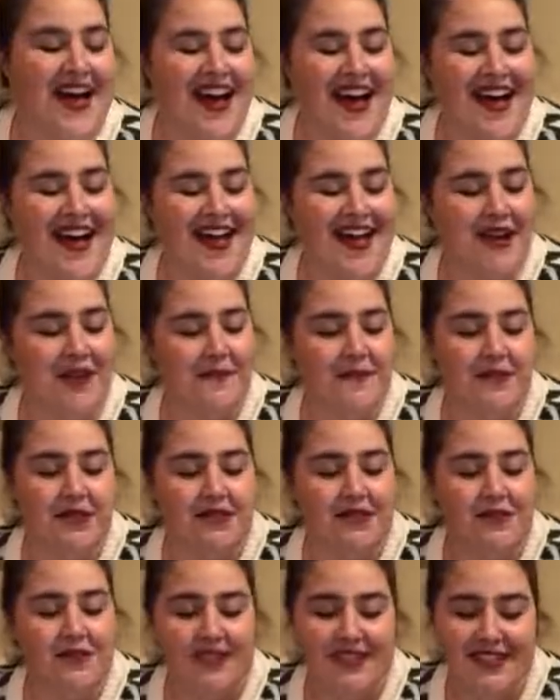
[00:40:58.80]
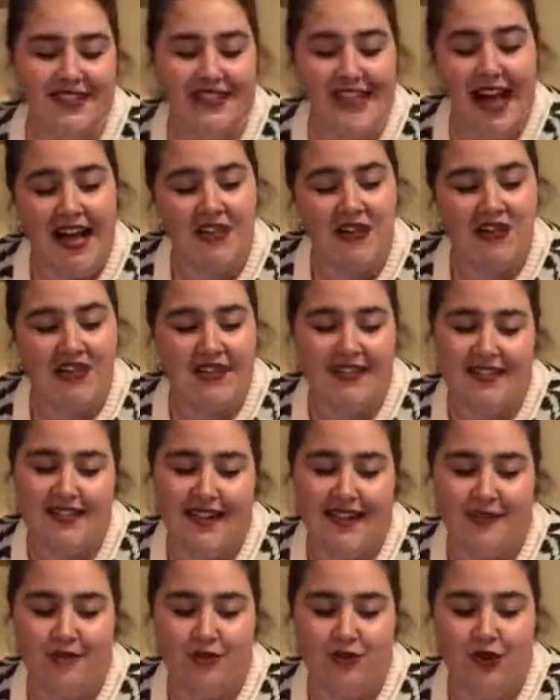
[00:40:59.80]
So this is actually the
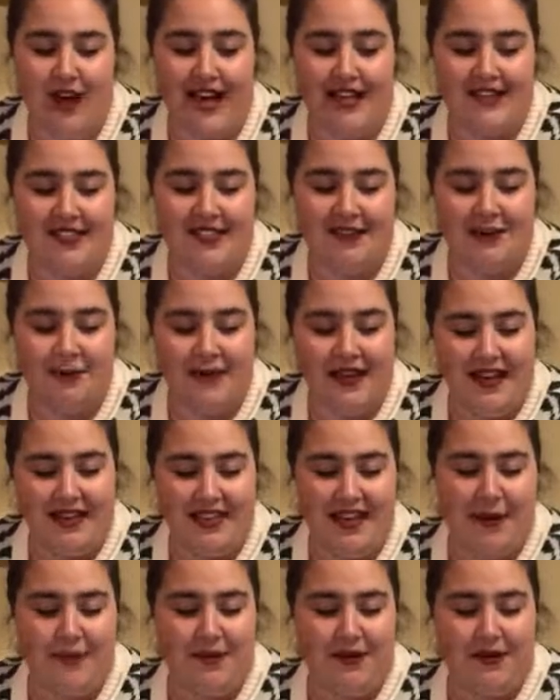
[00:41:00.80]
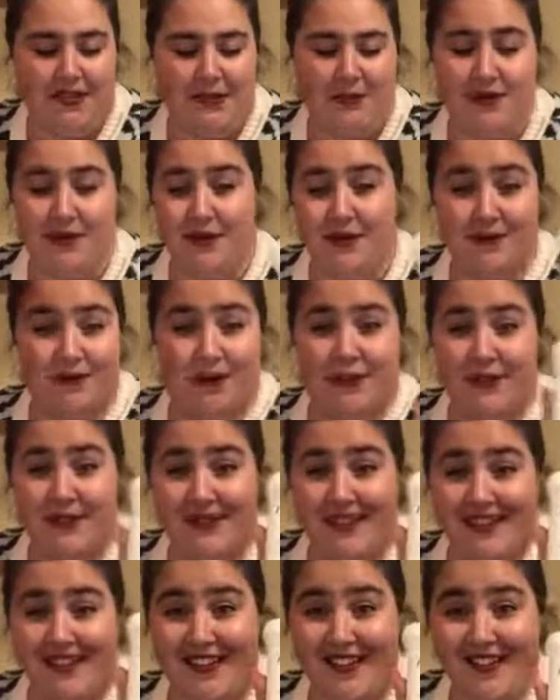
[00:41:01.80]
Dove Dry Serum Antiperspirant in Rose
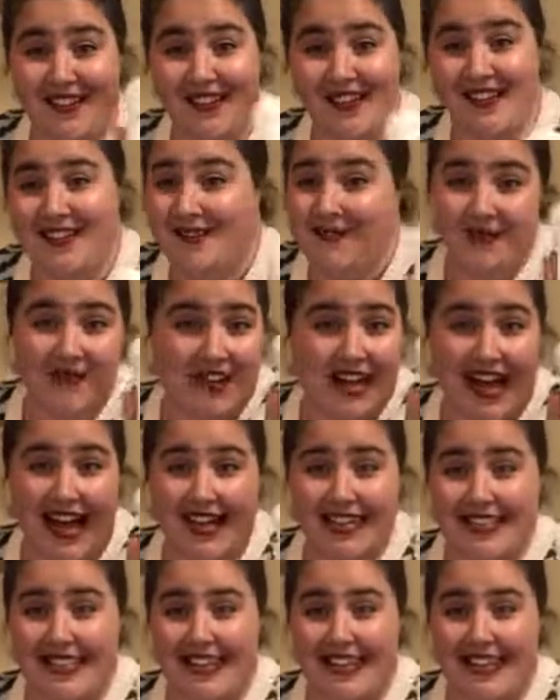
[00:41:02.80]
Silk. Hot